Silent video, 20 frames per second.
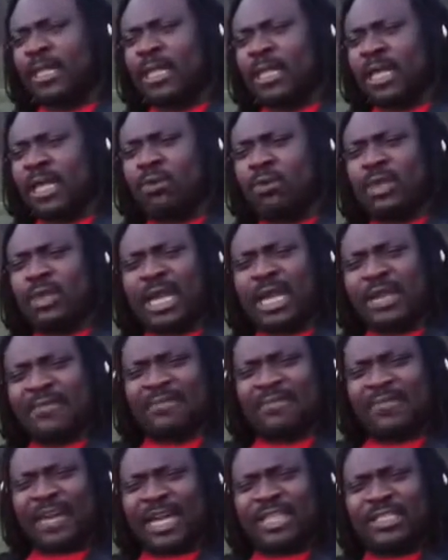and we are
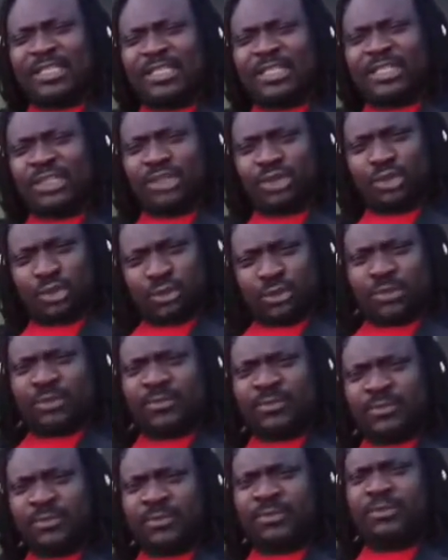inviting you
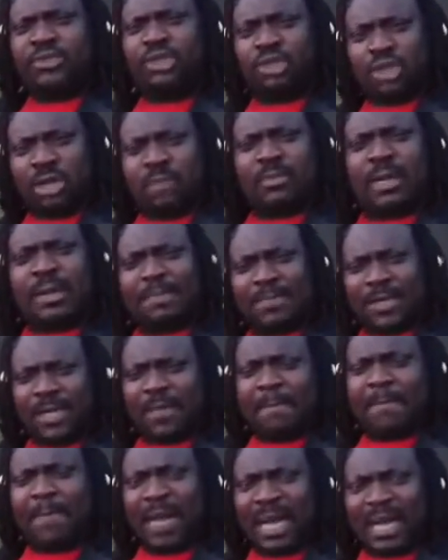to come and be a
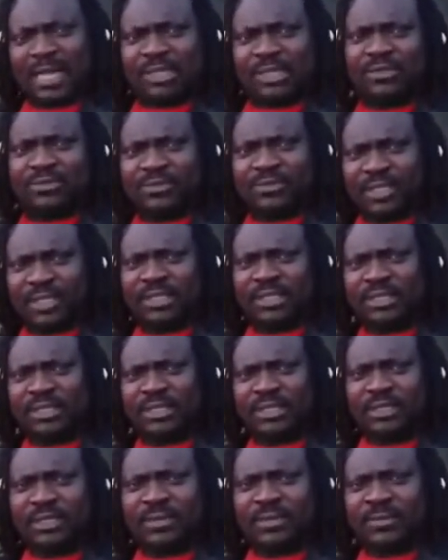part of
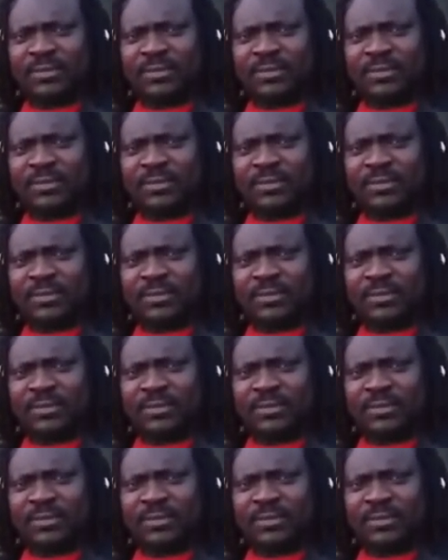this.